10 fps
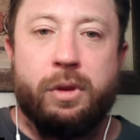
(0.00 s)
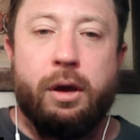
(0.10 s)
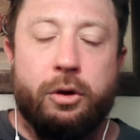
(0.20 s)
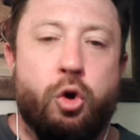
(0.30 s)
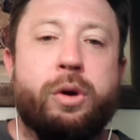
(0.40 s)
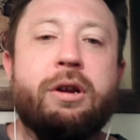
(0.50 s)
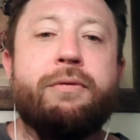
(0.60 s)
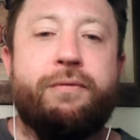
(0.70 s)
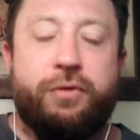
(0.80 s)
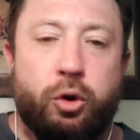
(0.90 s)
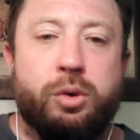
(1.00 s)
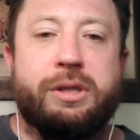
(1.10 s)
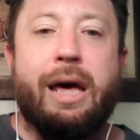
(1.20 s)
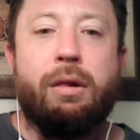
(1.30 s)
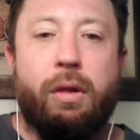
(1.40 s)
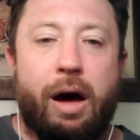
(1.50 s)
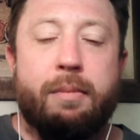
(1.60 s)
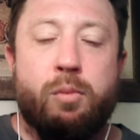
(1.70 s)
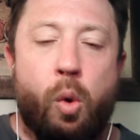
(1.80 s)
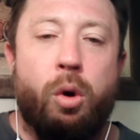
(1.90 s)
you can infuse that a lot
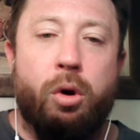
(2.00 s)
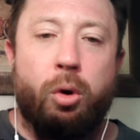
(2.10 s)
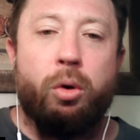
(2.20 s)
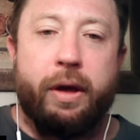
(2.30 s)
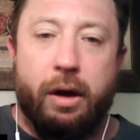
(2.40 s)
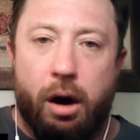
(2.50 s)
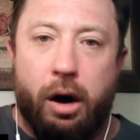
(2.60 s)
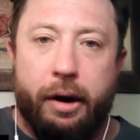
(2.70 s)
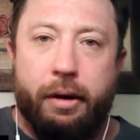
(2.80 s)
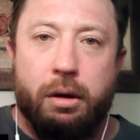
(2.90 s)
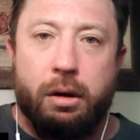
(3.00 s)
more early on